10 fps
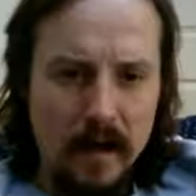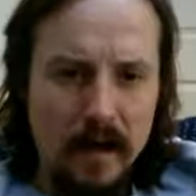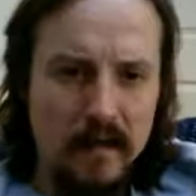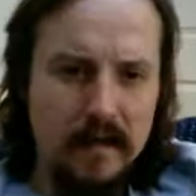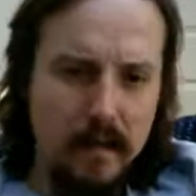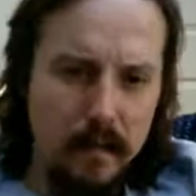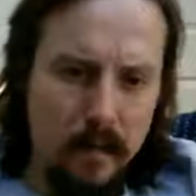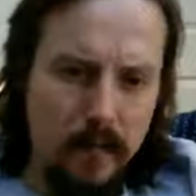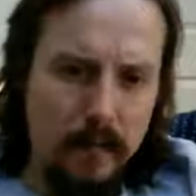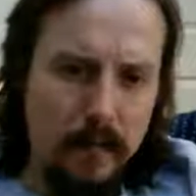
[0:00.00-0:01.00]
And that's the
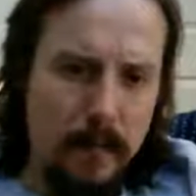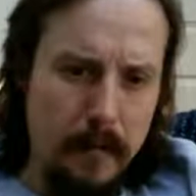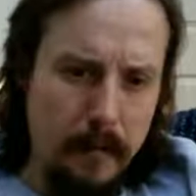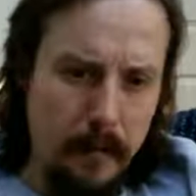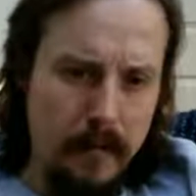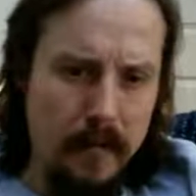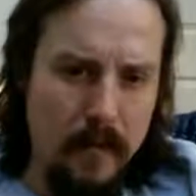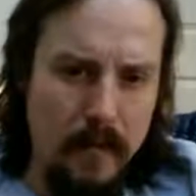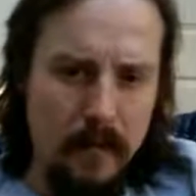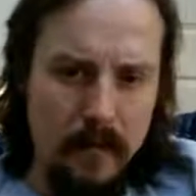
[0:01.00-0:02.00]
point.
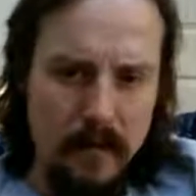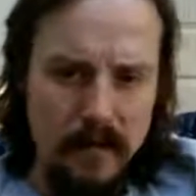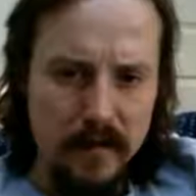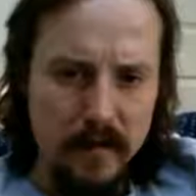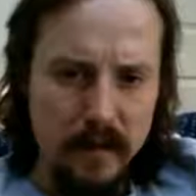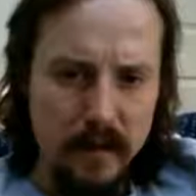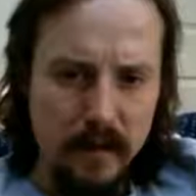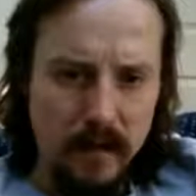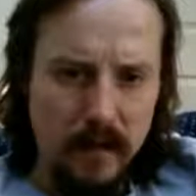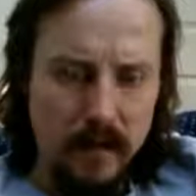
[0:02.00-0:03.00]
So they should
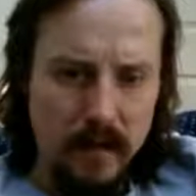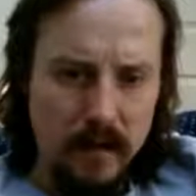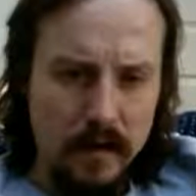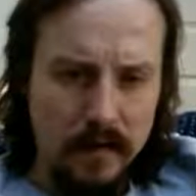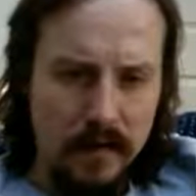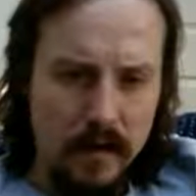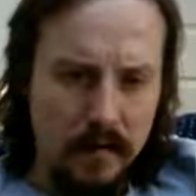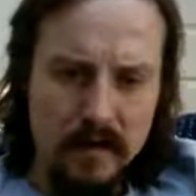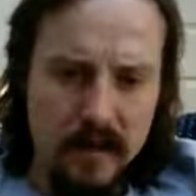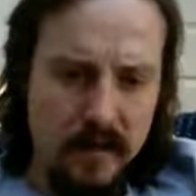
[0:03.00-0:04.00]

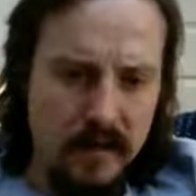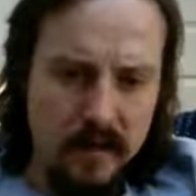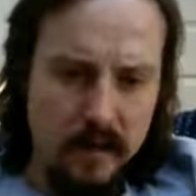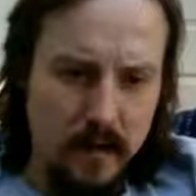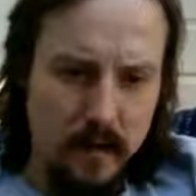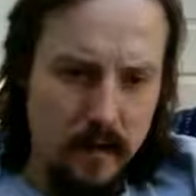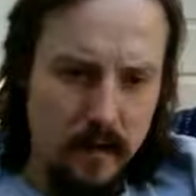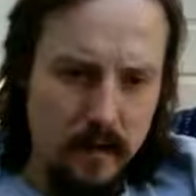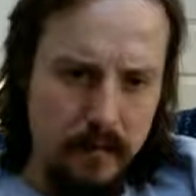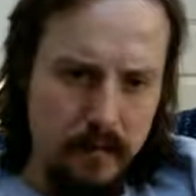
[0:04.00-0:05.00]
stop the Satanism they
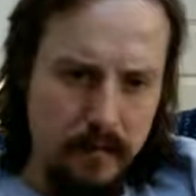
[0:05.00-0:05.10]
want.